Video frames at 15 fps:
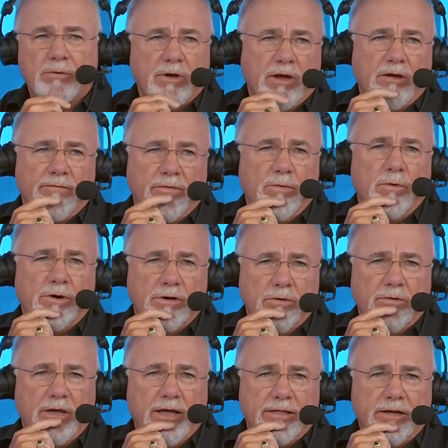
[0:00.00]
okay. If you want to
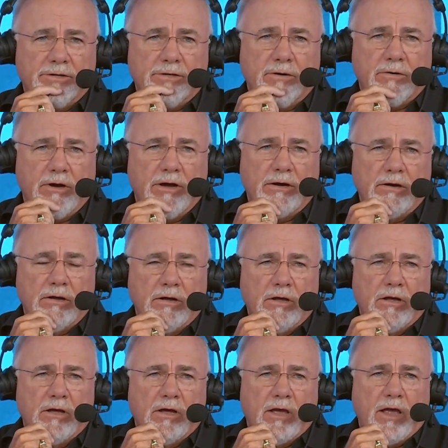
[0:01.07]
do that, that's all right.
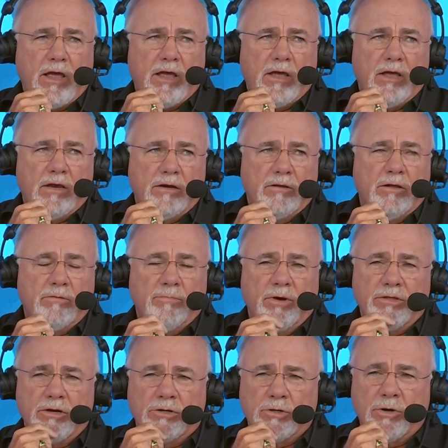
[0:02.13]
And hey, the,
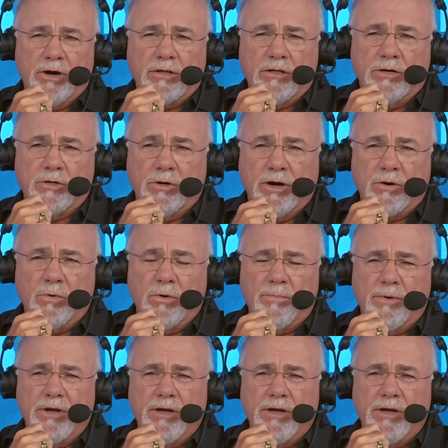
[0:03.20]
but the trick the trick would